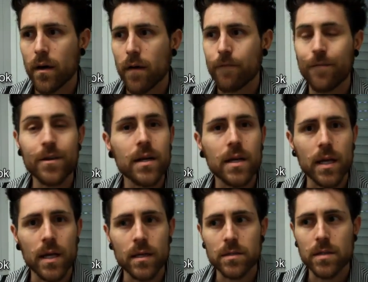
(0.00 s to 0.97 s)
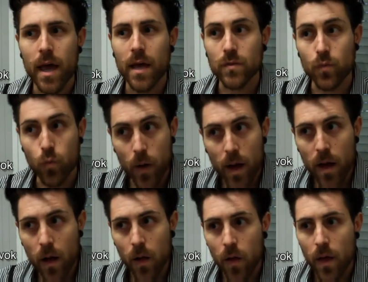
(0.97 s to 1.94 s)
affinities as
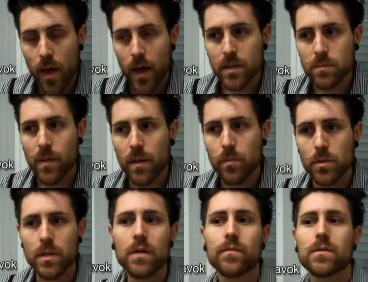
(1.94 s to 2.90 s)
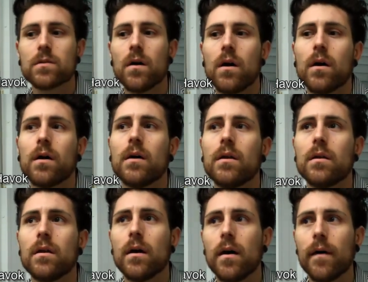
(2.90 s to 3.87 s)
well as my beliefs on
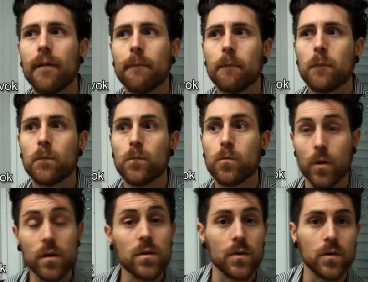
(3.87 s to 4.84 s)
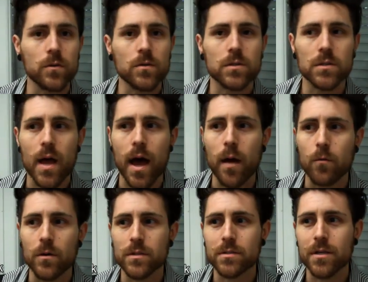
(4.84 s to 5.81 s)
drug use, I
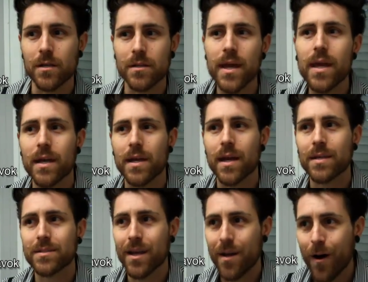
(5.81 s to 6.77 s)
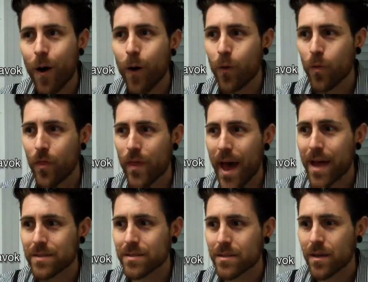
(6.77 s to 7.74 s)
was elated, and I said, oh,
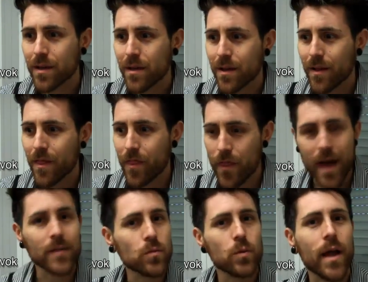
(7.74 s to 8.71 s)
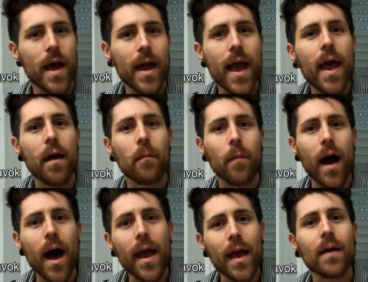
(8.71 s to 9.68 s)
that's what I am.
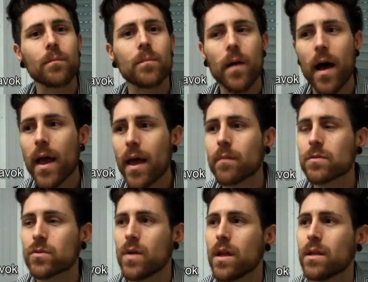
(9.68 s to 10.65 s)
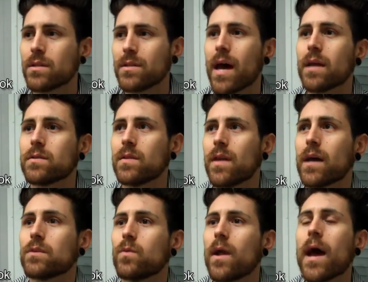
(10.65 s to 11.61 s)
I am straight edge.
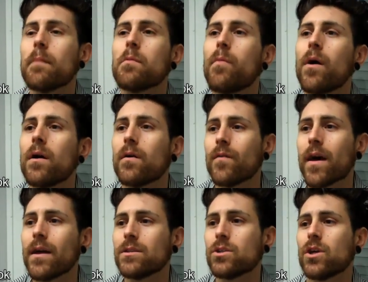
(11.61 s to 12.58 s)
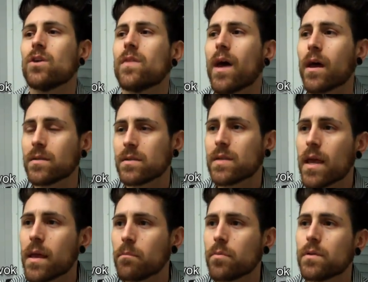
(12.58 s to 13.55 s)
That's what I'm a part of. I share that
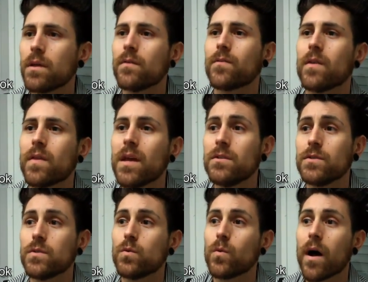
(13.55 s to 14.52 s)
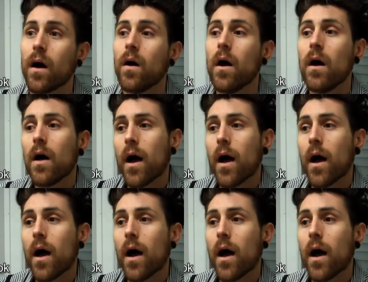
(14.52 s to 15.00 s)
same belief that they do, while